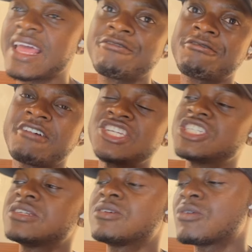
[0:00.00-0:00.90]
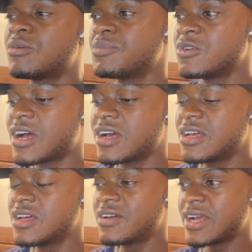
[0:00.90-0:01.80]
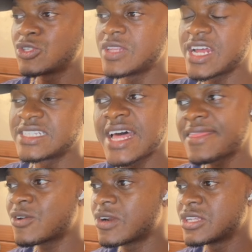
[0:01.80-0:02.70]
fresh computer, right? So there is nothing on it.